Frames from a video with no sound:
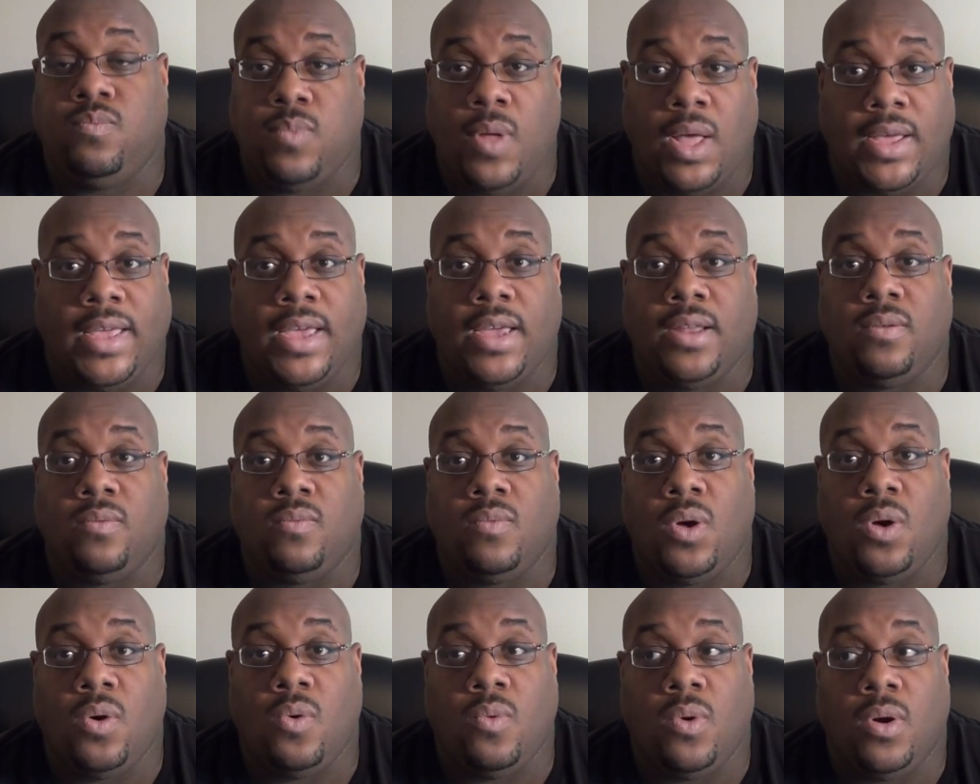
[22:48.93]
again,
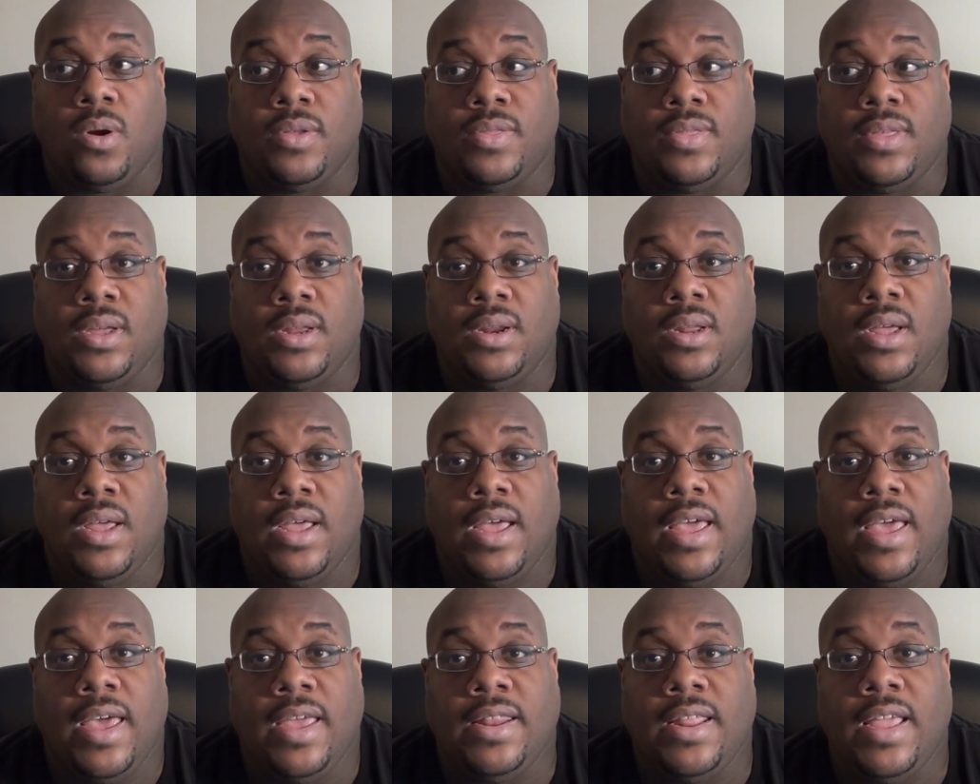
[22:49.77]
well worth it.
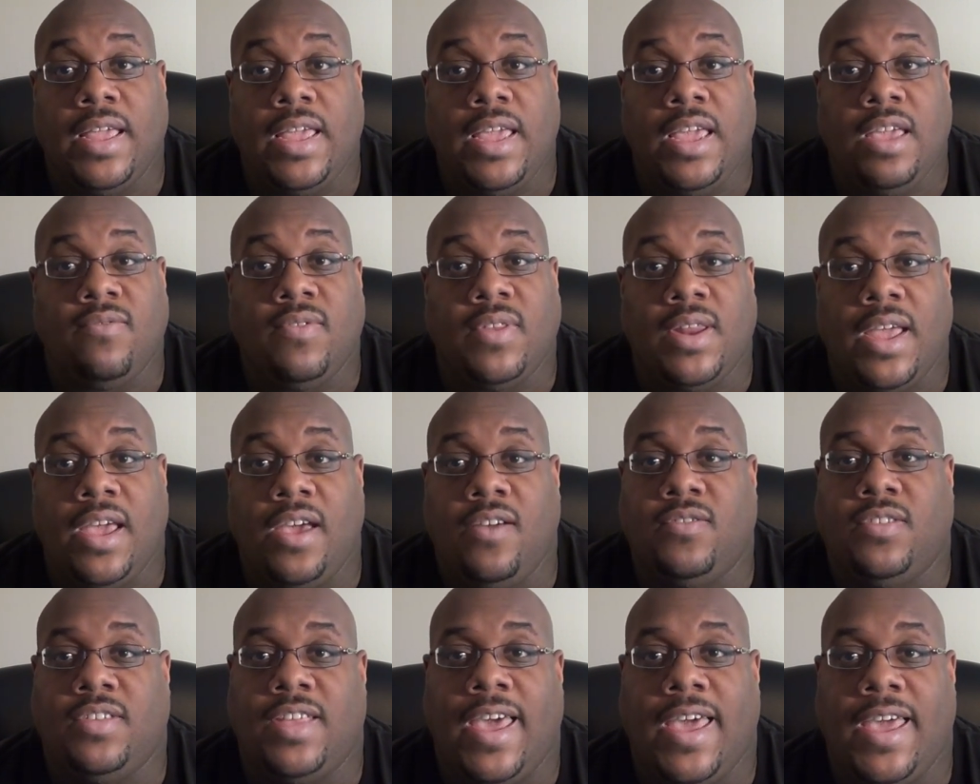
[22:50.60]
And they even
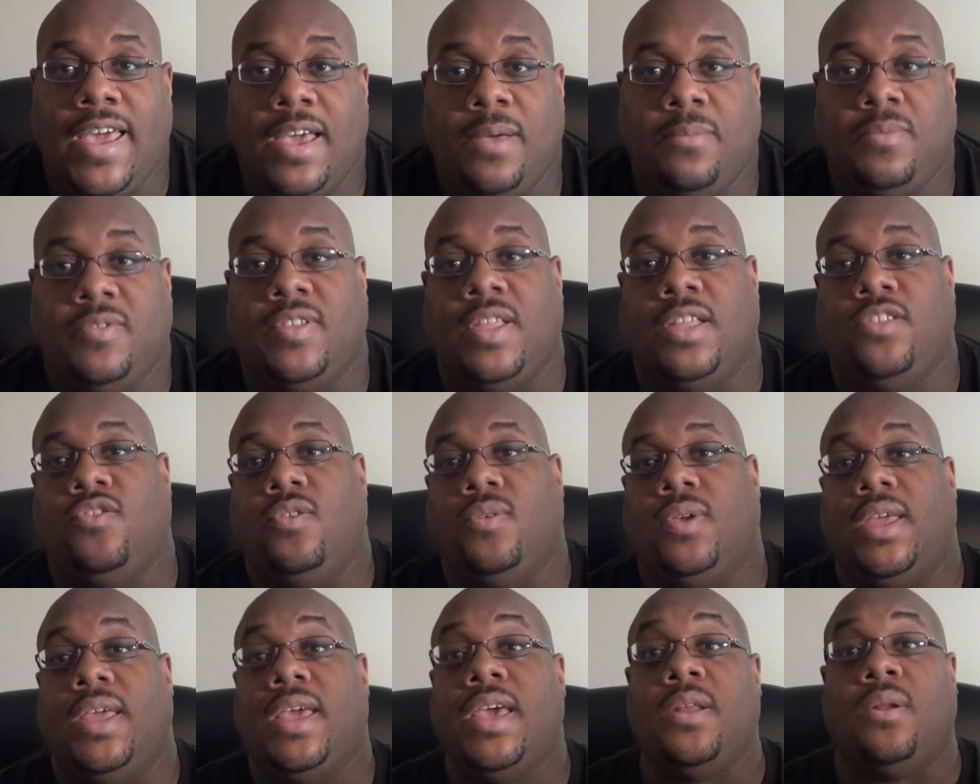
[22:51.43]
have tabs that
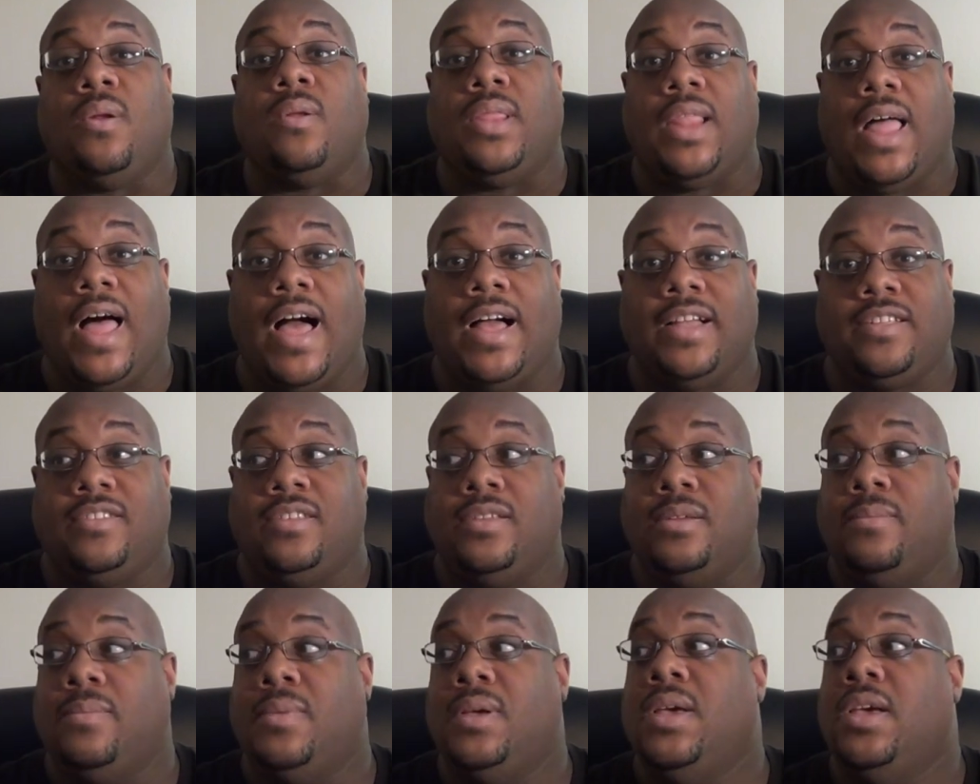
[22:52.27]
you can interlock
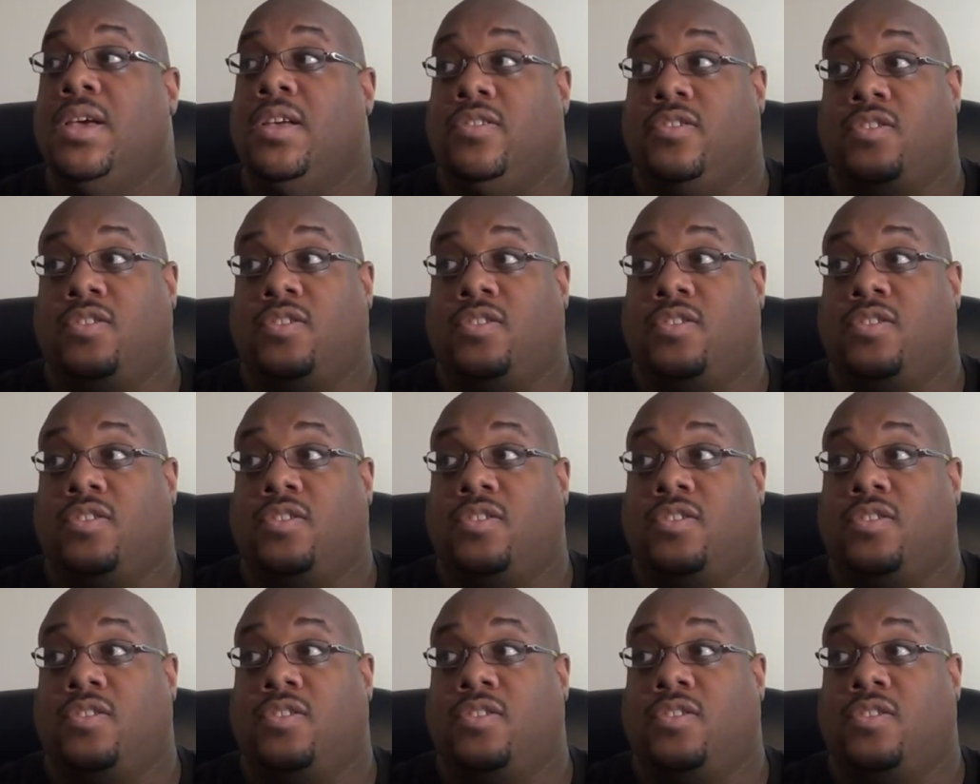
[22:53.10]
them.